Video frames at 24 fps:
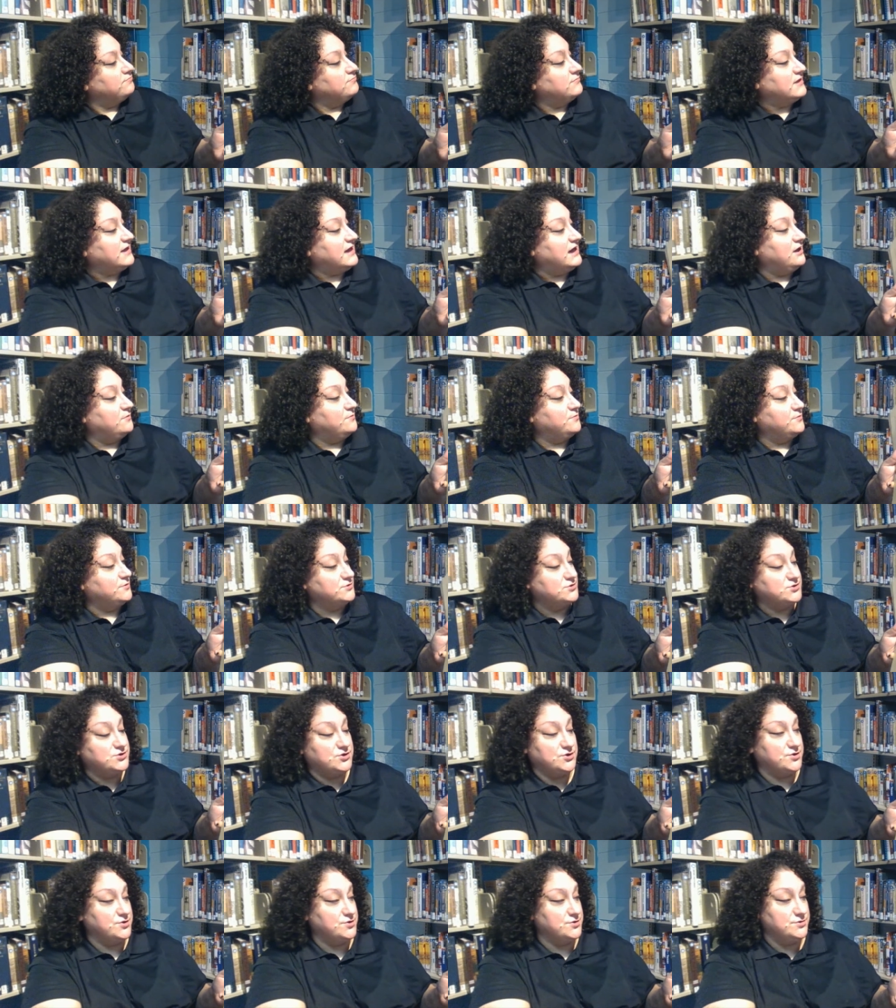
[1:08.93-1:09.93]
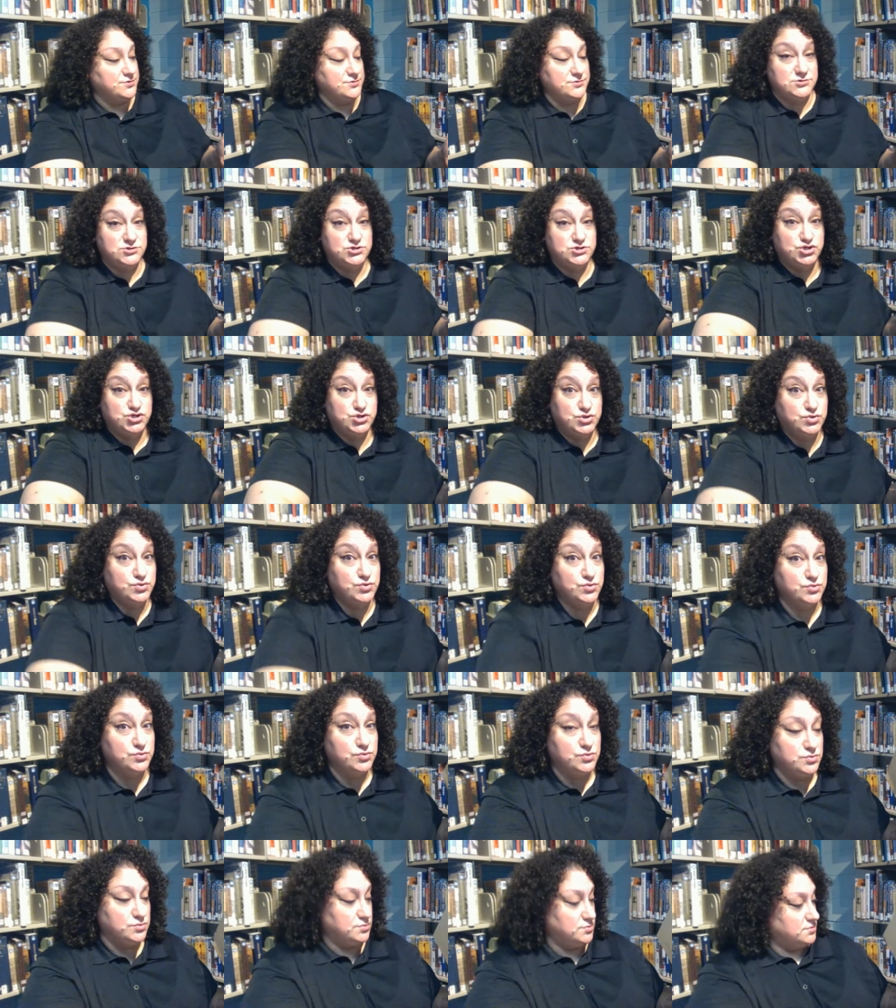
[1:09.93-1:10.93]
Albert turned 2
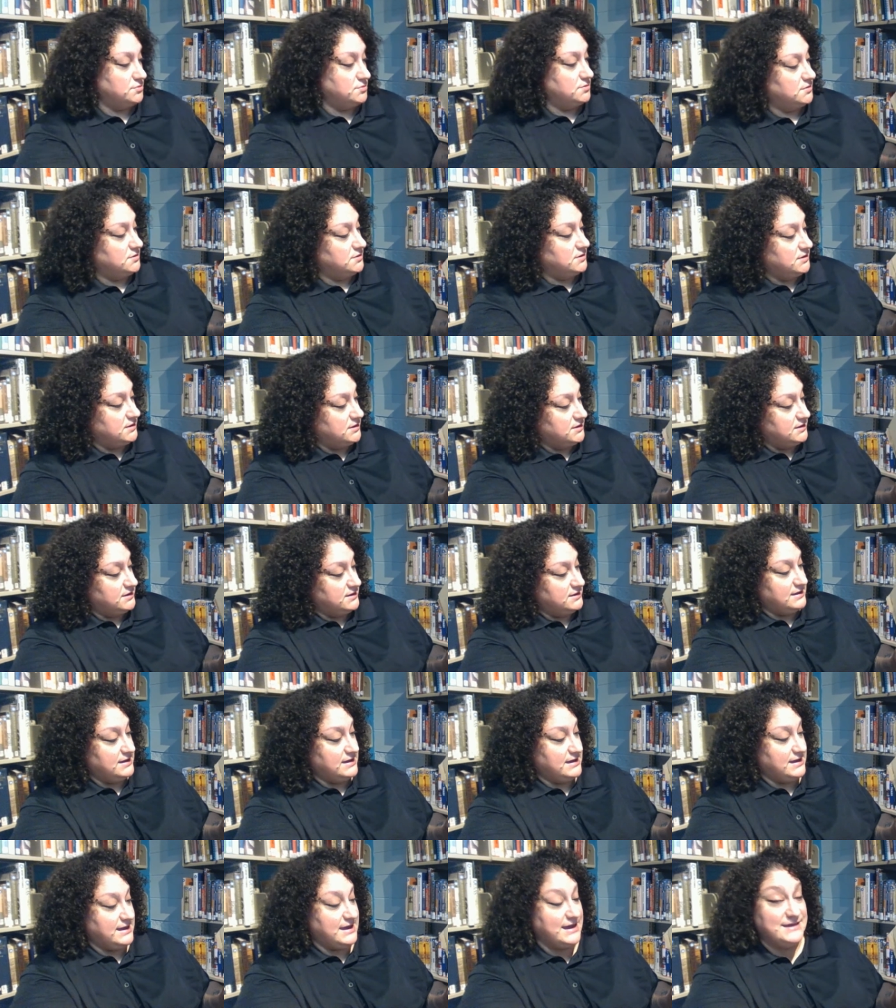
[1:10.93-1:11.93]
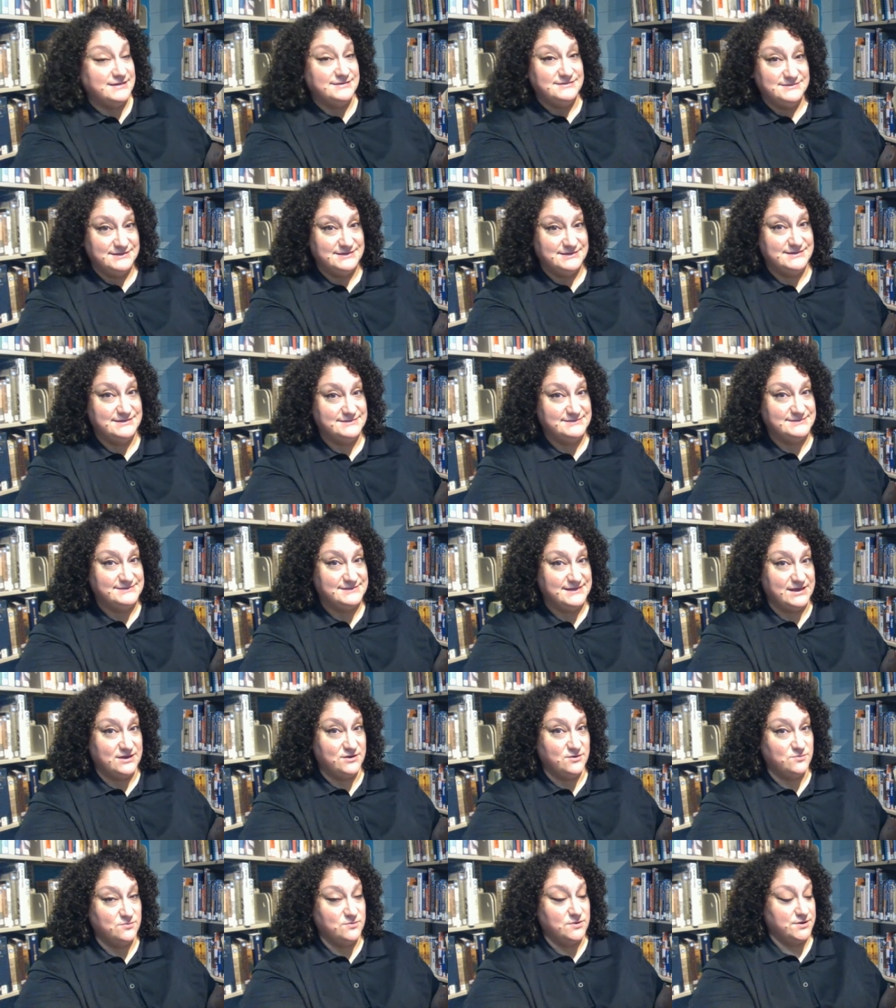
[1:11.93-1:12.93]
and didn't say
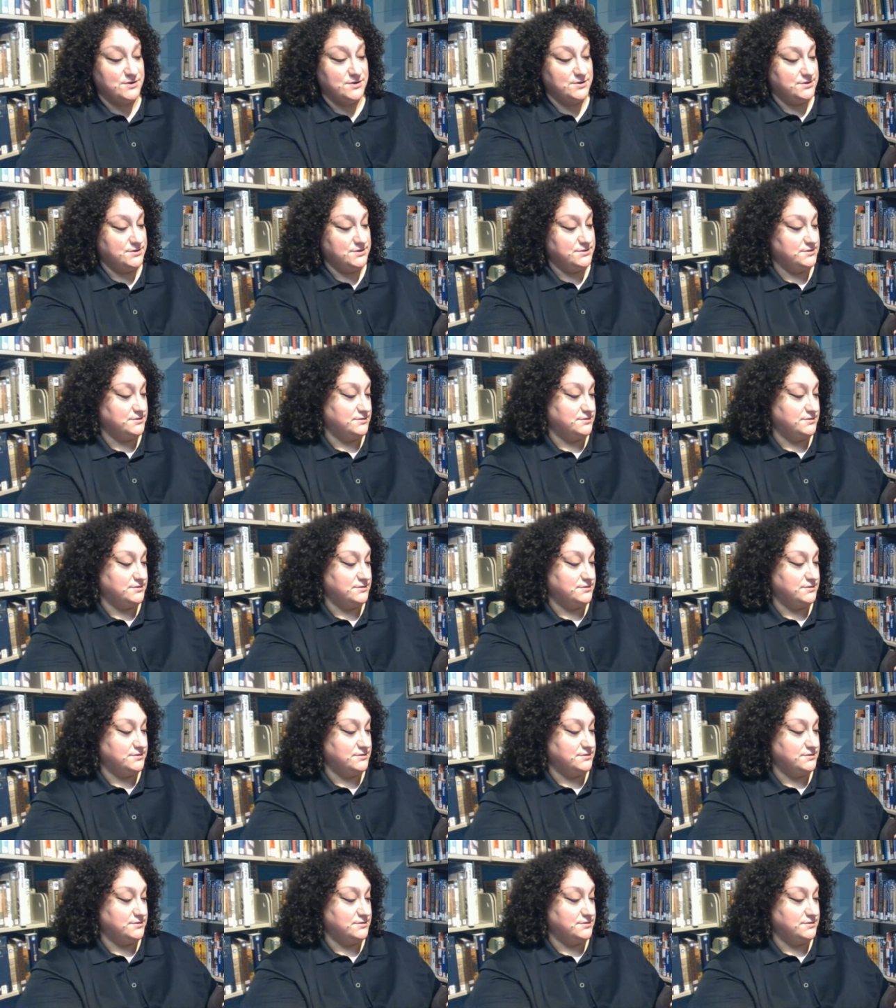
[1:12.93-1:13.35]
a word.